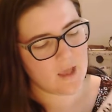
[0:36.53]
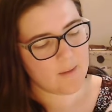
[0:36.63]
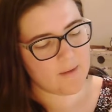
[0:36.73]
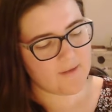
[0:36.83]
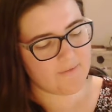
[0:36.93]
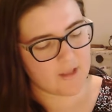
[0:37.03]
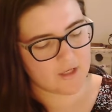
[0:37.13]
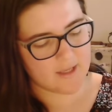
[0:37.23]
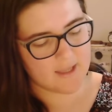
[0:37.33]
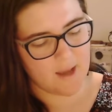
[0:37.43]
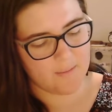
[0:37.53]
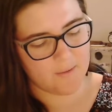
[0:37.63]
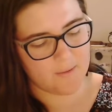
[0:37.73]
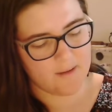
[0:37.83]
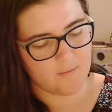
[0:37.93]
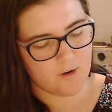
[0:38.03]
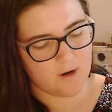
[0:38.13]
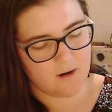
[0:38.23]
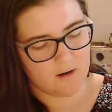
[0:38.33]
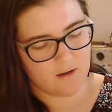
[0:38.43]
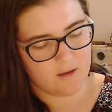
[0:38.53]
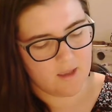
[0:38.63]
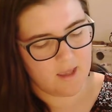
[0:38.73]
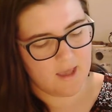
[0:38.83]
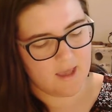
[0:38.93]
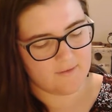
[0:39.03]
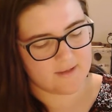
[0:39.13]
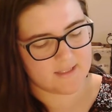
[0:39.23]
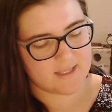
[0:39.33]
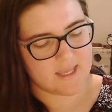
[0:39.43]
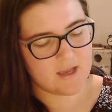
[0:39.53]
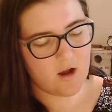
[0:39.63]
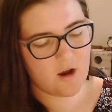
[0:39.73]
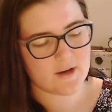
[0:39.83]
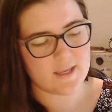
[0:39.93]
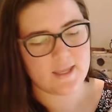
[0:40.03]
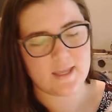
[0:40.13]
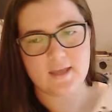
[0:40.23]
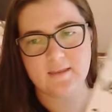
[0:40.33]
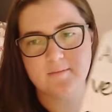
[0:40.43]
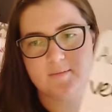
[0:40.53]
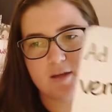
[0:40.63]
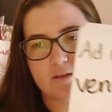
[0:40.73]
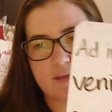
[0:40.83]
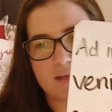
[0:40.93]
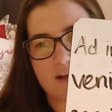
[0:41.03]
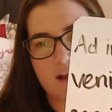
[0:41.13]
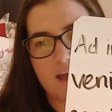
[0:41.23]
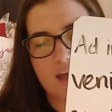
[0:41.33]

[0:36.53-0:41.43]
But if I look at caparemur, I have this E-R-E in the middle here,